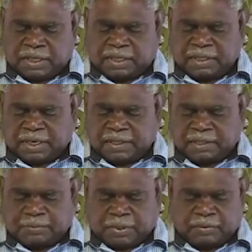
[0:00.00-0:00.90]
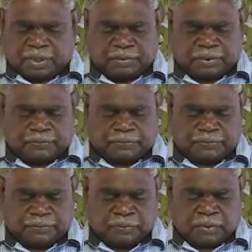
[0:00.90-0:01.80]
education programs.
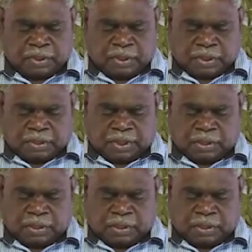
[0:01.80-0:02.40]
The